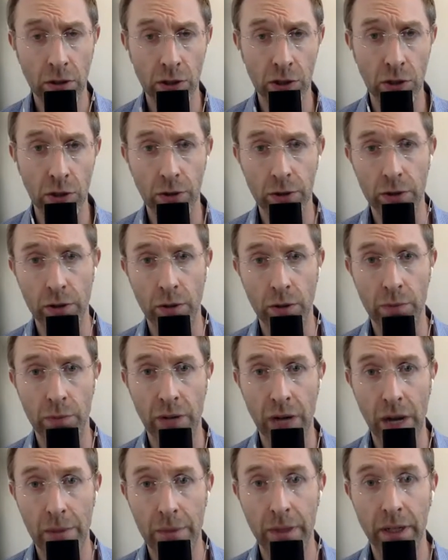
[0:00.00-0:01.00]
your own
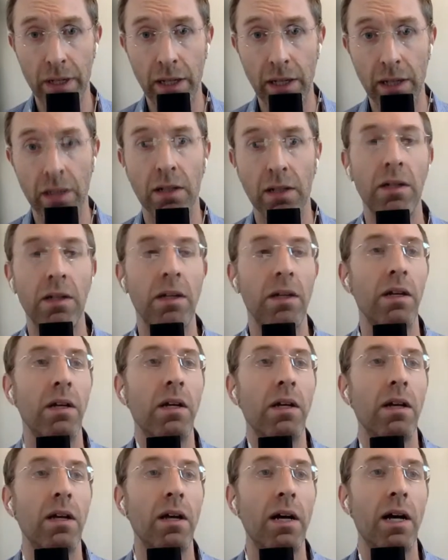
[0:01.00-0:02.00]
property?
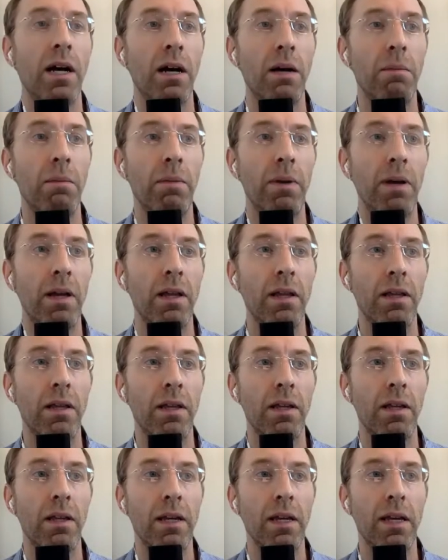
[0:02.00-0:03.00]
Um,
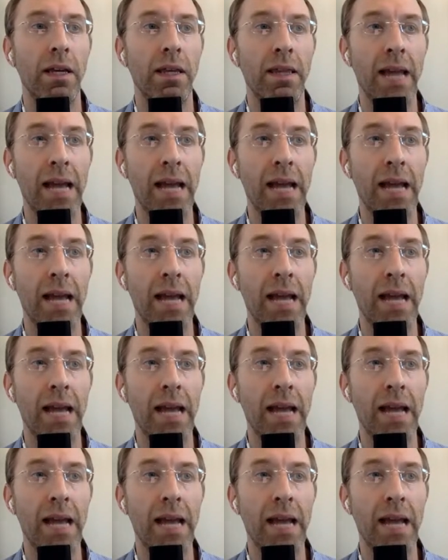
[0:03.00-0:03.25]
in that